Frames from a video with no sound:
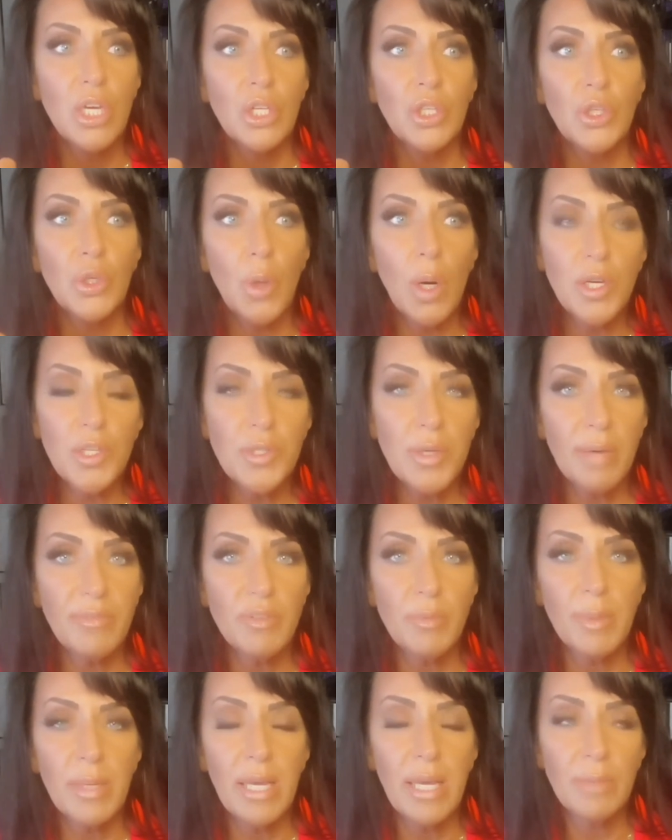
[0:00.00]
you also have
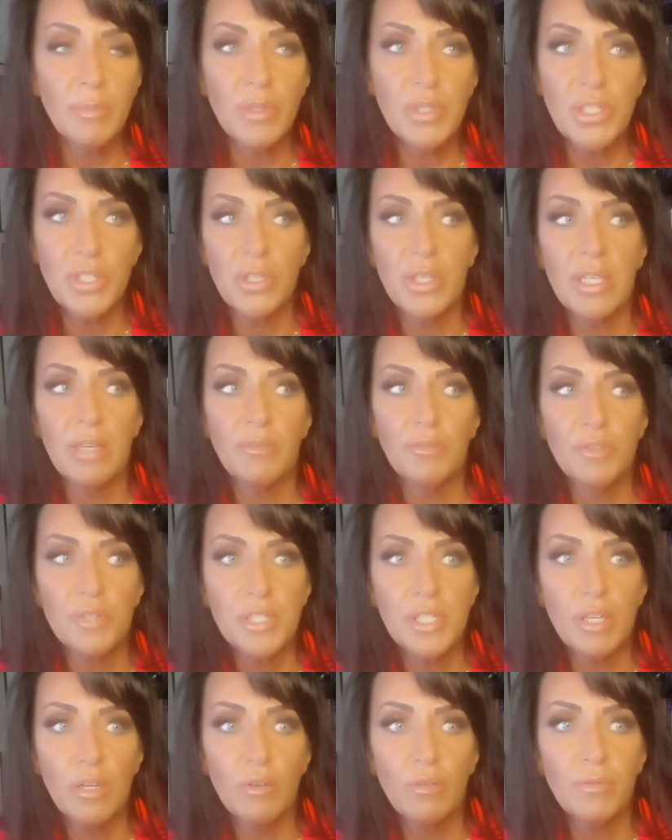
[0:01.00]
to be able to give
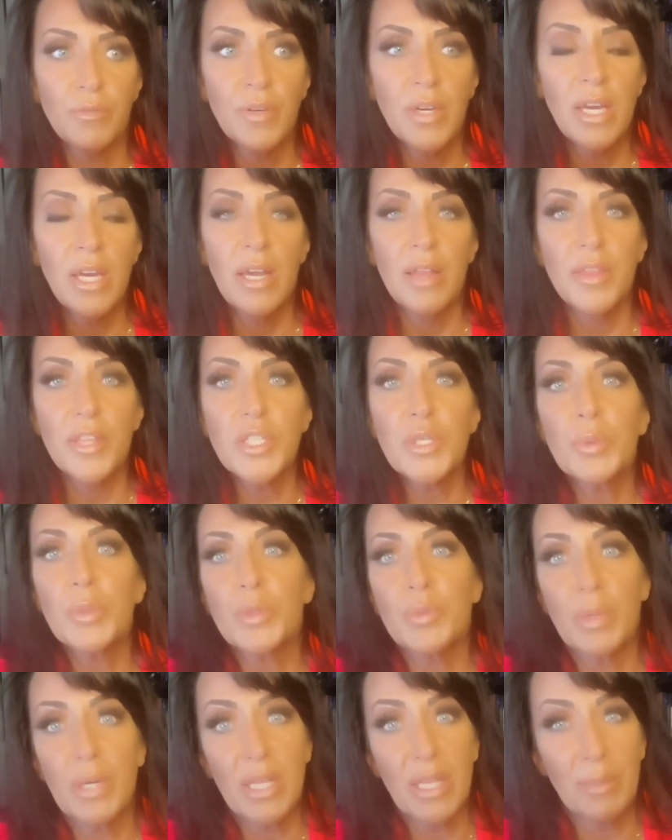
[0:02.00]
yourself, this
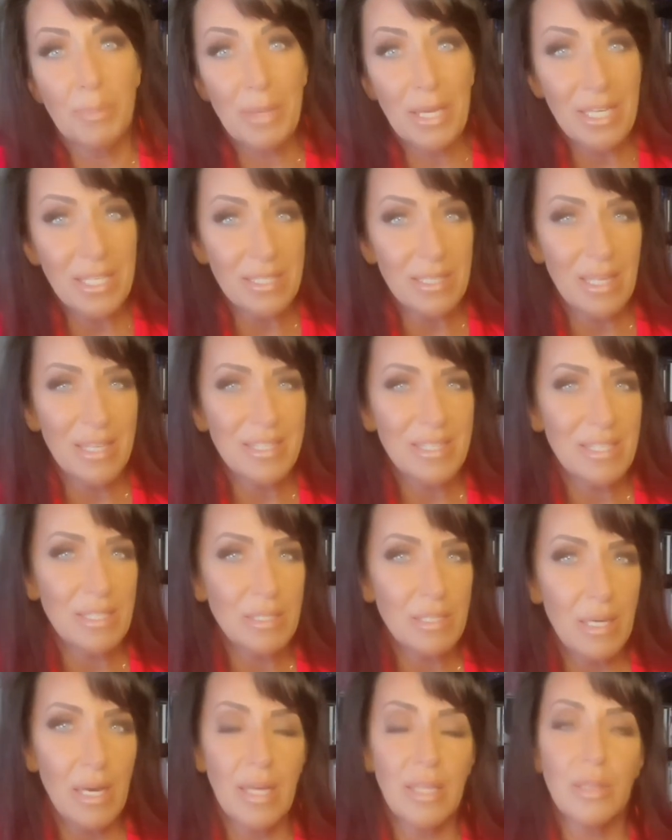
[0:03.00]
was one of the biggest
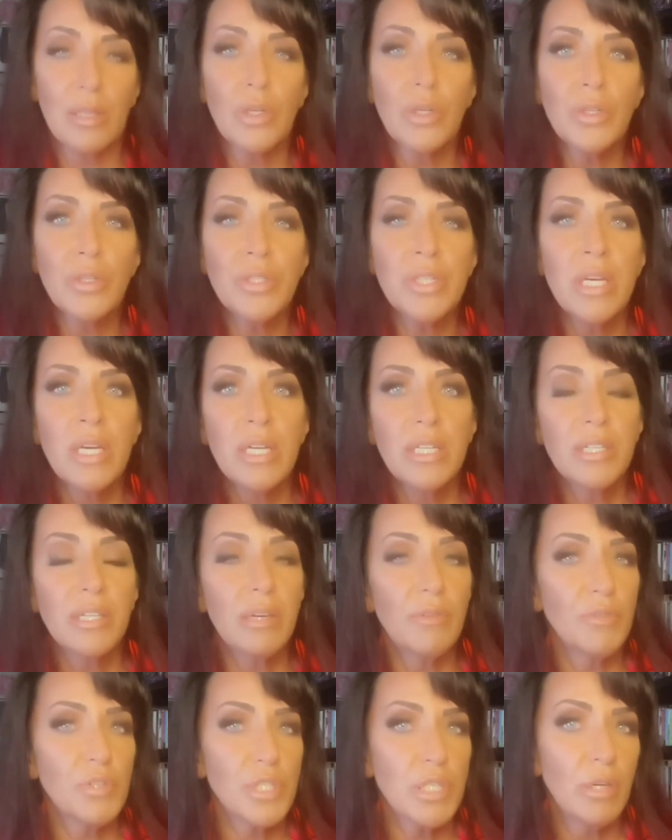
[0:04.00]
lessons I learned, to
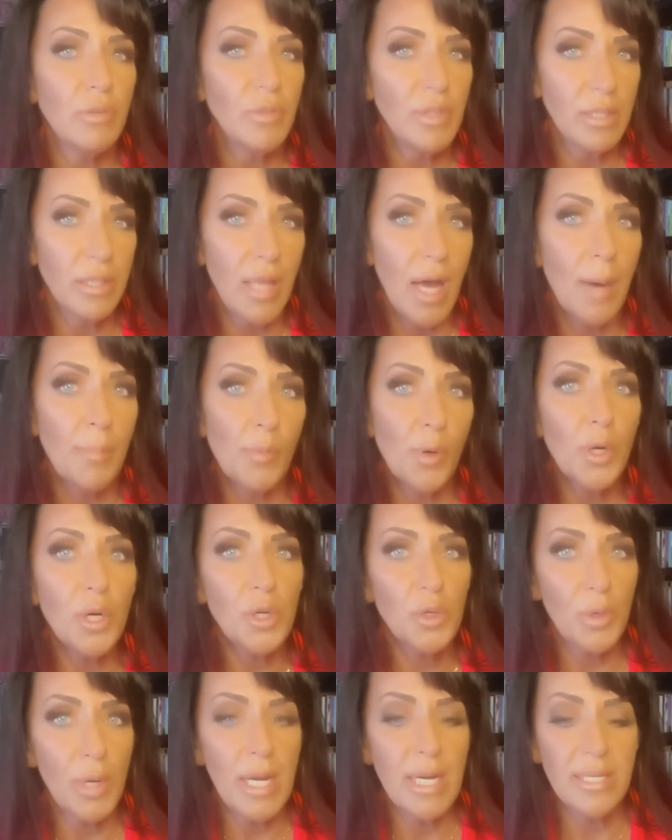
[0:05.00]
give yourself a lot more
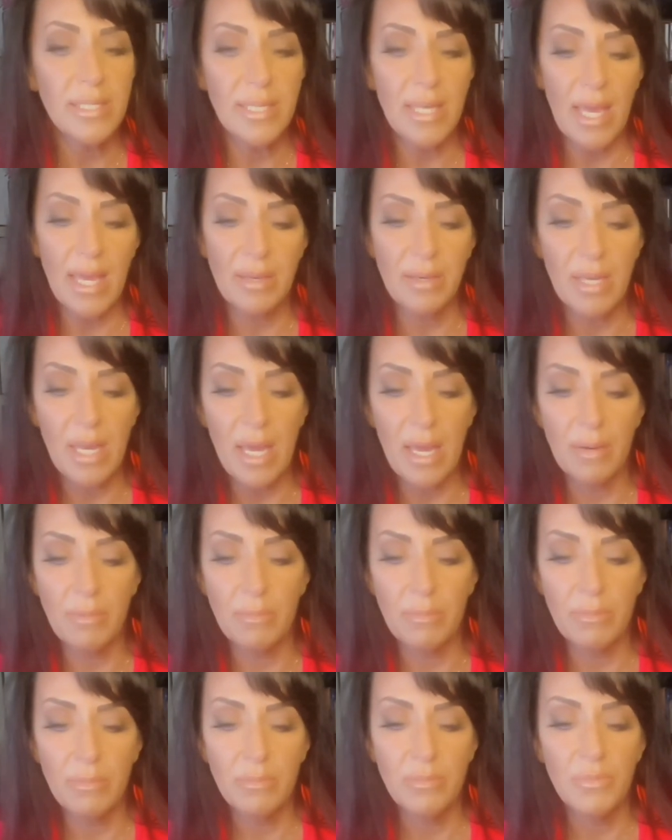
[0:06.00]
grace.
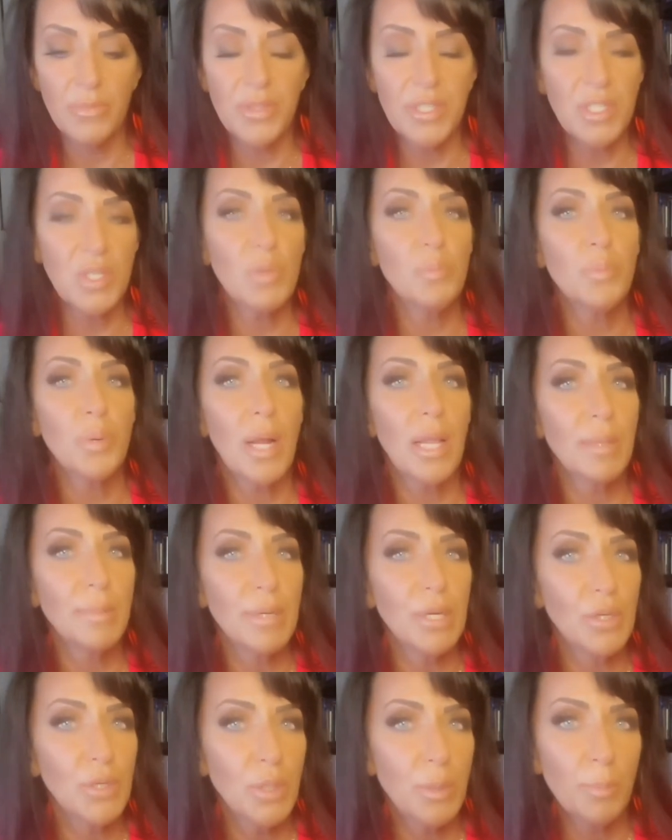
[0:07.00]
And this would probably
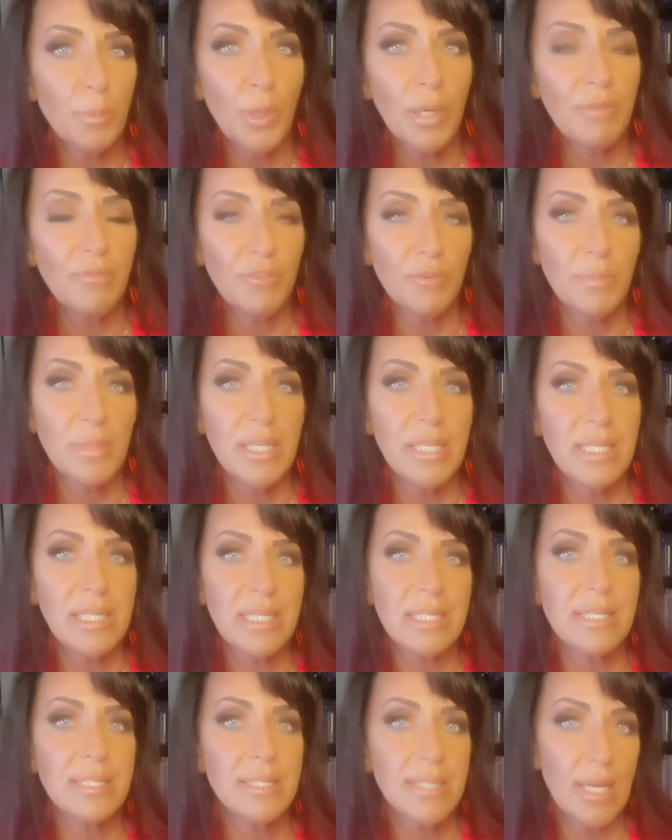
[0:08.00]
be a good point for me
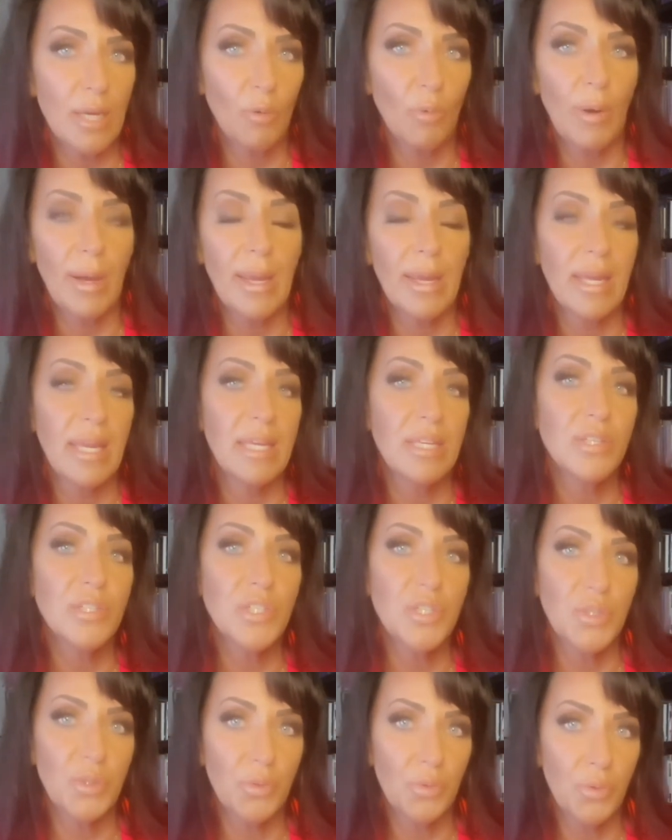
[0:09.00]
to segue
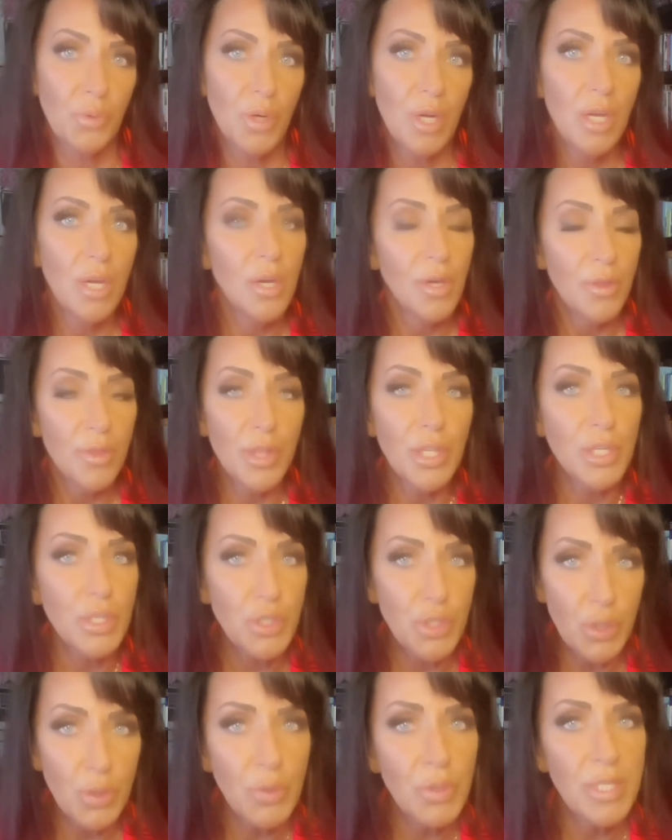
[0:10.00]
into the
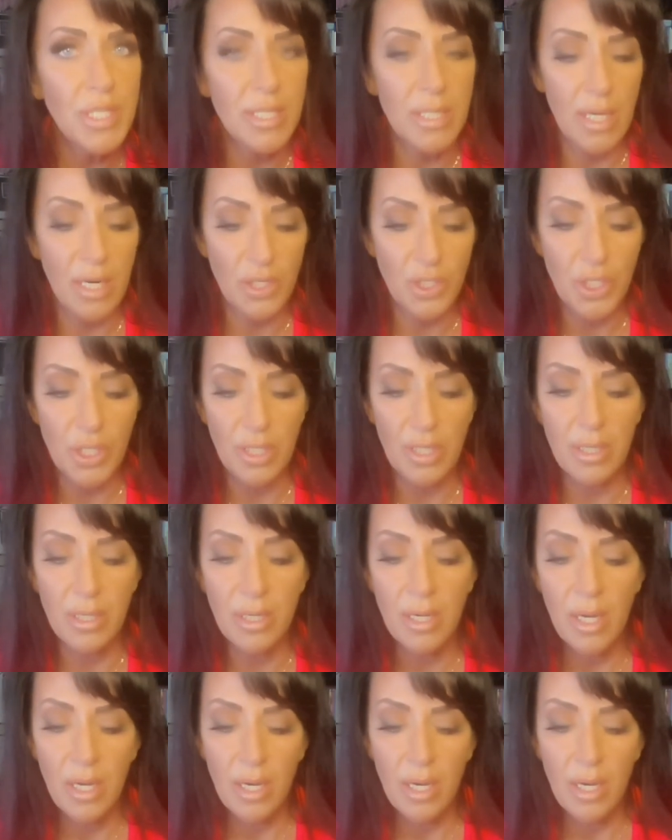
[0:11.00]
do's section,